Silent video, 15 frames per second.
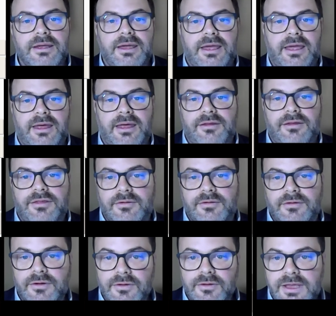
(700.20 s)
And they're
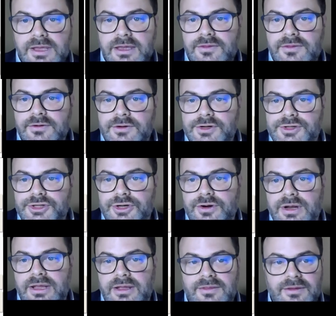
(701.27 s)
early in their
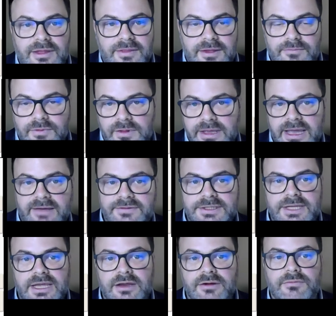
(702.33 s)
journey and they really have to
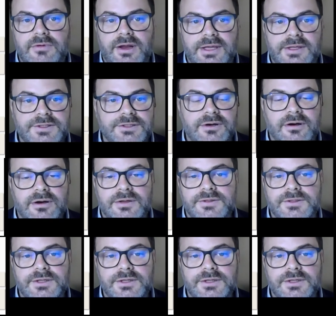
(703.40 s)
take a running start.